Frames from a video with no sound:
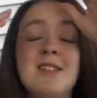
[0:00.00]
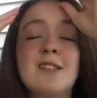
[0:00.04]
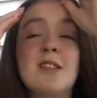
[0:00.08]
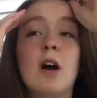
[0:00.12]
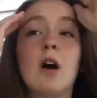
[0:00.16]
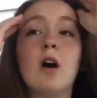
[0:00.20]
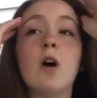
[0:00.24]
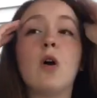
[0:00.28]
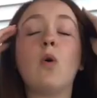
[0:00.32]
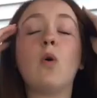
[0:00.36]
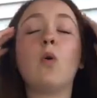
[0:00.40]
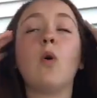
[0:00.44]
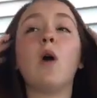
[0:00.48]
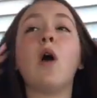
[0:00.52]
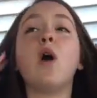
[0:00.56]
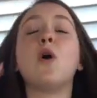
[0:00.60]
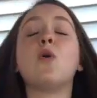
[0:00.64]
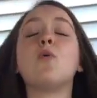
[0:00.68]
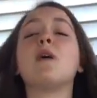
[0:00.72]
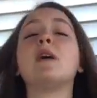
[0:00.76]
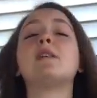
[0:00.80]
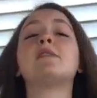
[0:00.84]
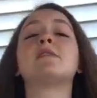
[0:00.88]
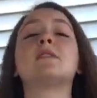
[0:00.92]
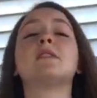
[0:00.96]
so
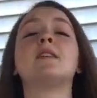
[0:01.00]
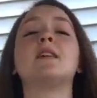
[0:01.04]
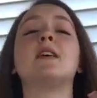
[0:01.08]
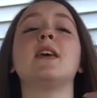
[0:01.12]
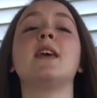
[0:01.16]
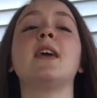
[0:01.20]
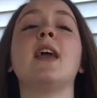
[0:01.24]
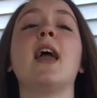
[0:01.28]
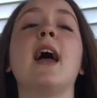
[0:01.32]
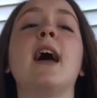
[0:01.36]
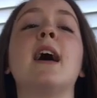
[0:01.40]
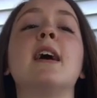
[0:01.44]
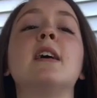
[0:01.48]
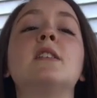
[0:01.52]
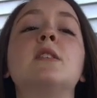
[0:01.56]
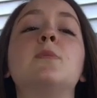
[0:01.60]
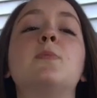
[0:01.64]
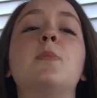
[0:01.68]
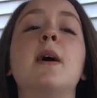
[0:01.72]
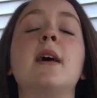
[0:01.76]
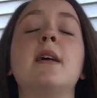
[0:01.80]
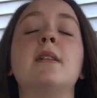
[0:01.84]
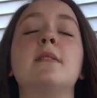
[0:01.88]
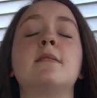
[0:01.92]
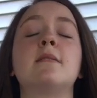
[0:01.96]
wrestling has
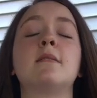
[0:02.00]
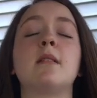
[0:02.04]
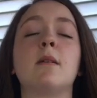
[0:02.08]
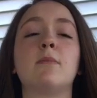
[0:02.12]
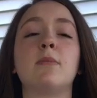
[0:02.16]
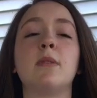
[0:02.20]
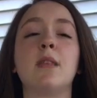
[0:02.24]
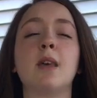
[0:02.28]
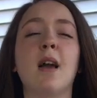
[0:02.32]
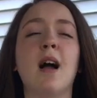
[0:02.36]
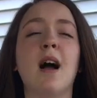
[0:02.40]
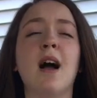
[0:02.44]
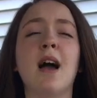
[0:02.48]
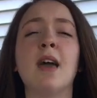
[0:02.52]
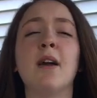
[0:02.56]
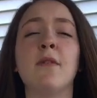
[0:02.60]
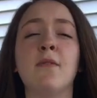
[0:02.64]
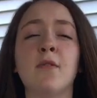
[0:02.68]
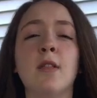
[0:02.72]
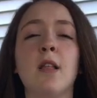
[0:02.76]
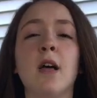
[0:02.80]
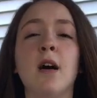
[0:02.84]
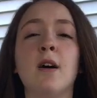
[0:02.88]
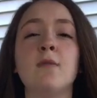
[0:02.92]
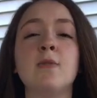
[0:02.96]
been something I
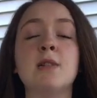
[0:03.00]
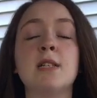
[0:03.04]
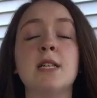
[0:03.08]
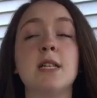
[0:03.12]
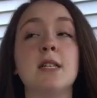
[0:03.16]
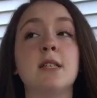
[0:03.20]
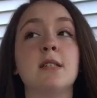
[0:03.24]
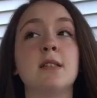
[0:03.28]
have loved